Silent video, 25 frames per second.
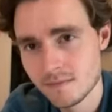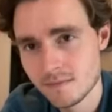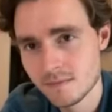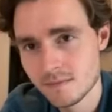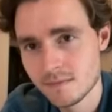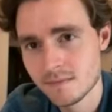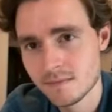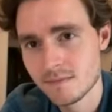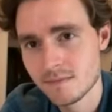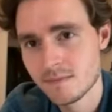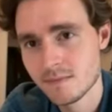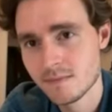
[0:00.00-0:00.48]

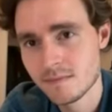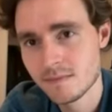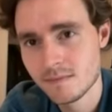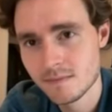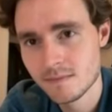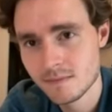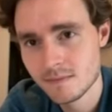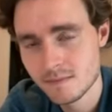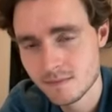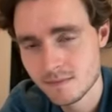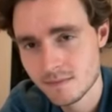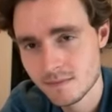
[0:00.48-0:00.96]

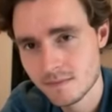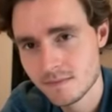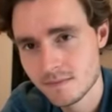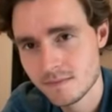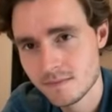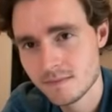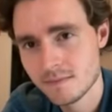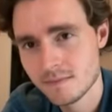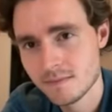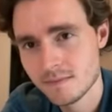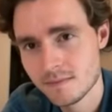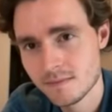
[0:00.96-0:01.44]

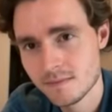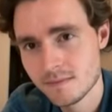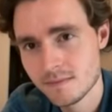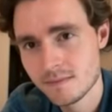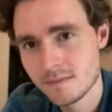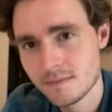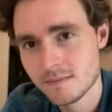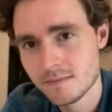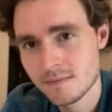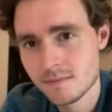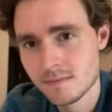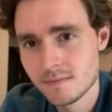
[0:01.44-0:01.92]

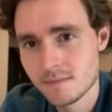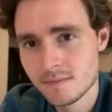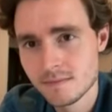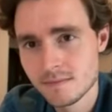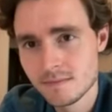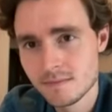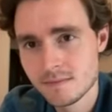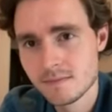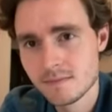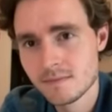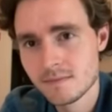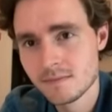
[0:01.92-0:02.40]

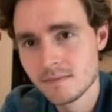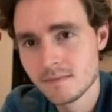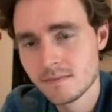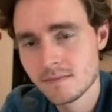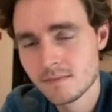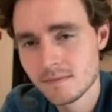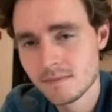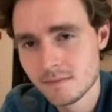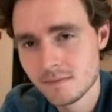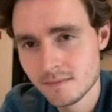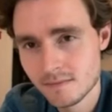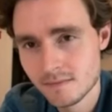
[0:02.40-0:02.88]

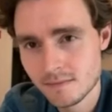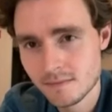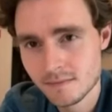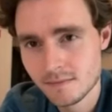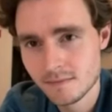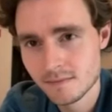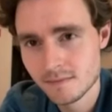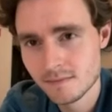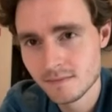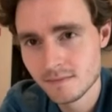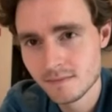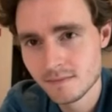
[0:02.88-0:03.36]

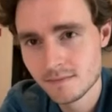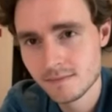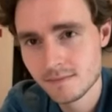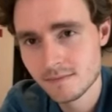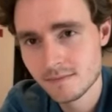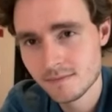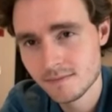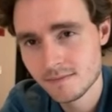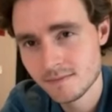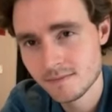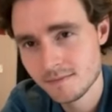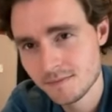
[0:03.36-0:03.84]

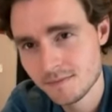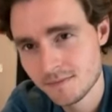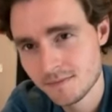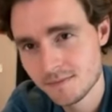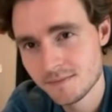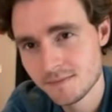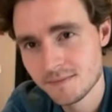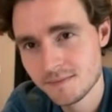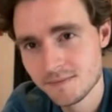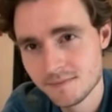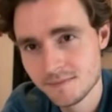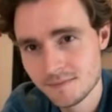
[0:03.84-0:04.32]

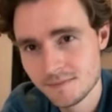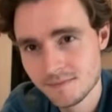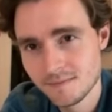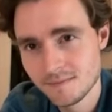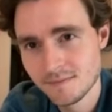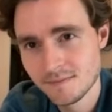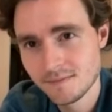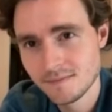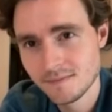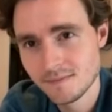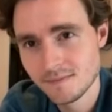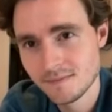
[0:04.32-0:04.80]

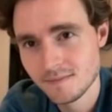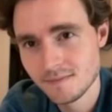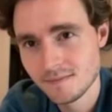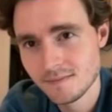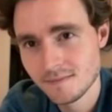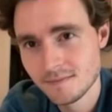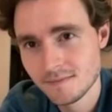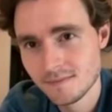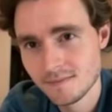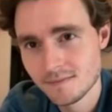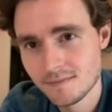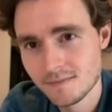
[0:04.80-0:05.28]

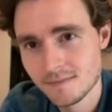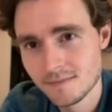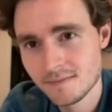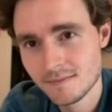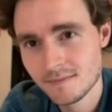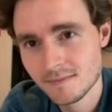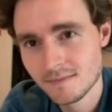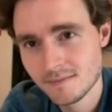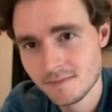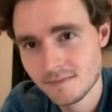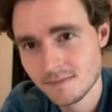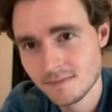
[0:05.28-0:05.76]

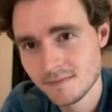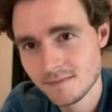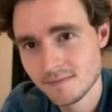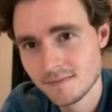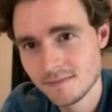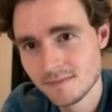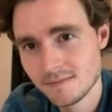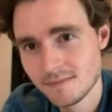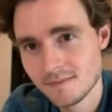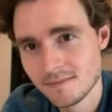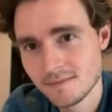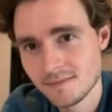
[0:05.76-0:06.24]

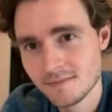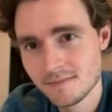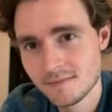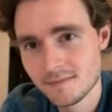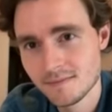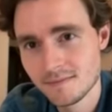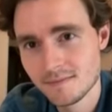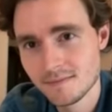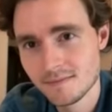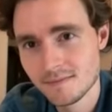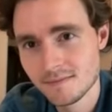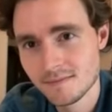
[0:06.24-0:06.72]

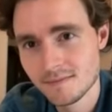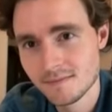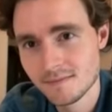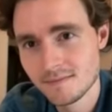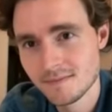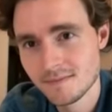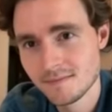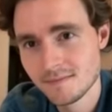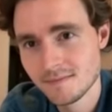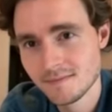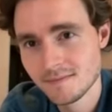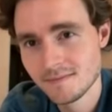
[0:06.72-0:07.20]

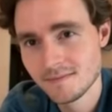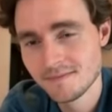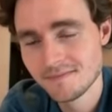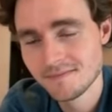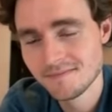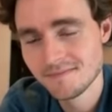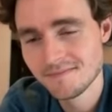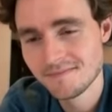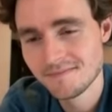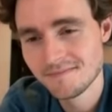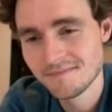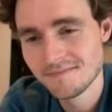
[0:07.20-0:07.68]

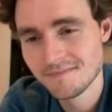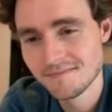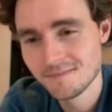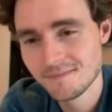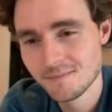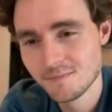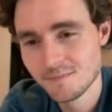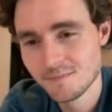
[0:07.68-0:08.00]
The person shown says nothing.